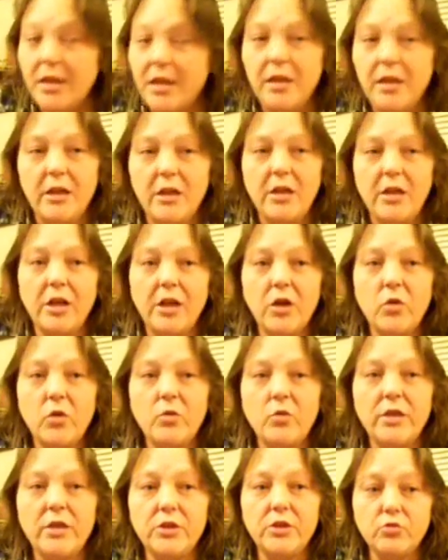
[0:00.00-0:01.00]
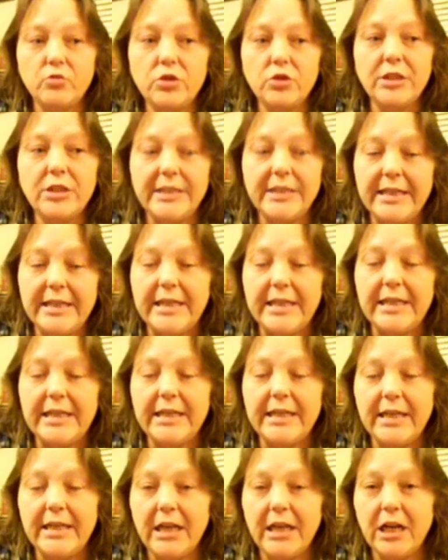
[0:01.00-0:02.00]
You know, when it's really
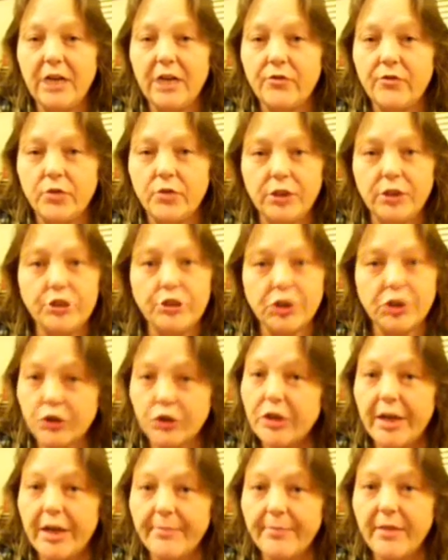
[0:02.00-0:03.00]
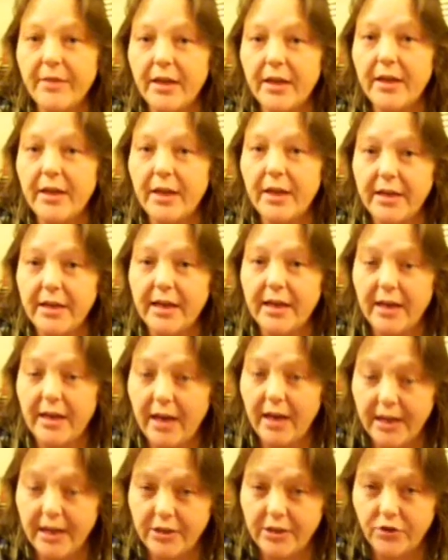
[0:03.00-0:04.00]
needed and I've really screwed up, then yeah,
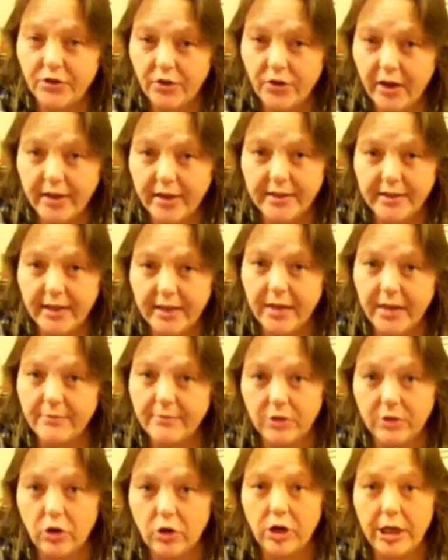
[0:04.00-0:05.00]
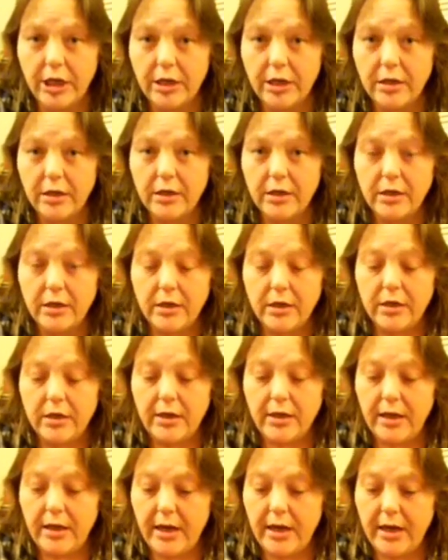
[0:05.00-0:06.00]
I do know how to say I'm sorry
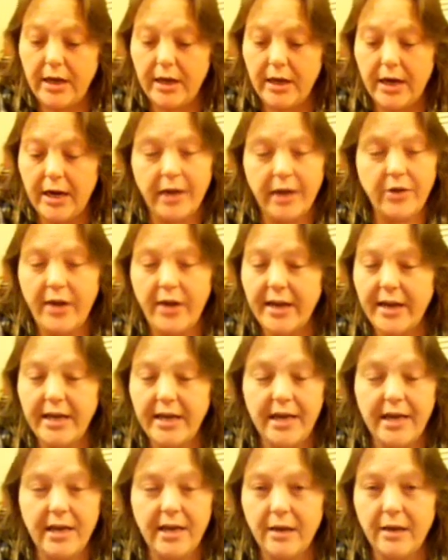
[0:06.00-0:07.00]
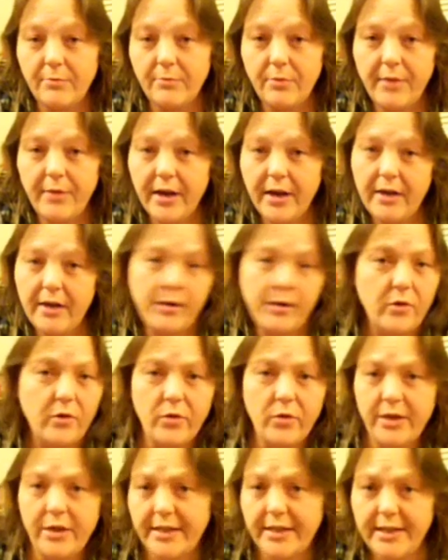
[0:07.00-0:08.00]
and I know how to eat humble pie. I know
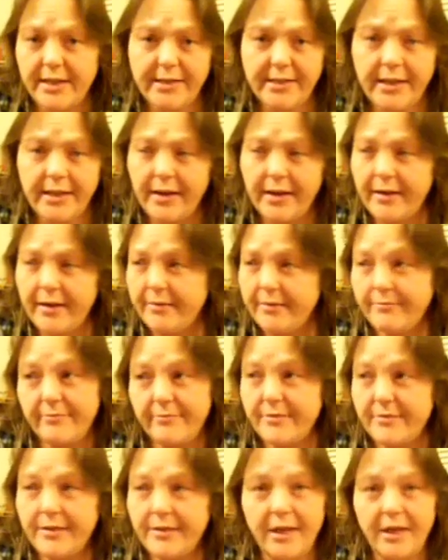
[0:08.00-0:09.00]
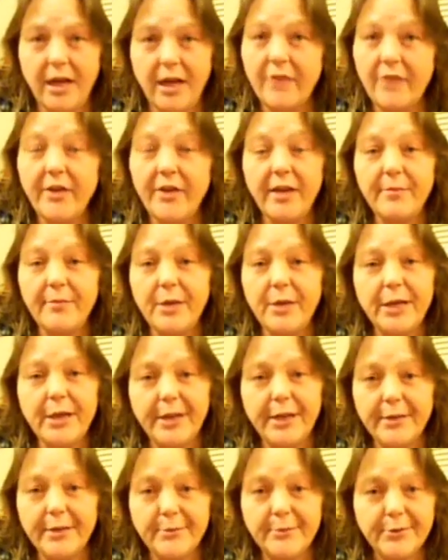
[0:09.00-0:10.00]
what it tastes like. I've ate it many
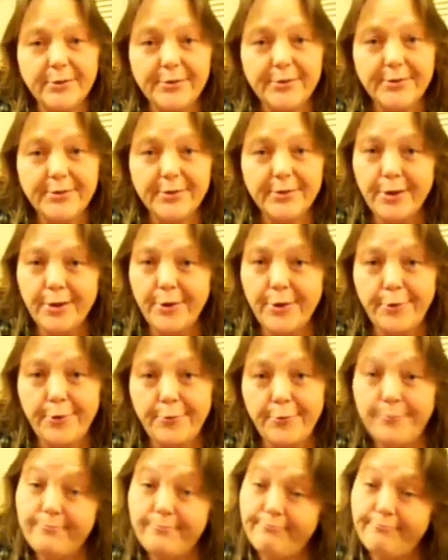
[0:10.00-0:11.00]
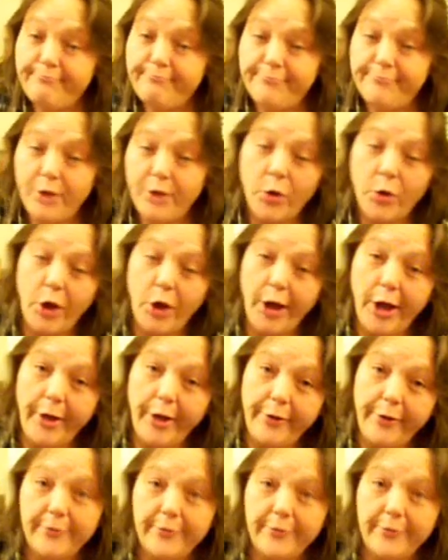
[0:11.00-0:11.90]
times. So, oh well.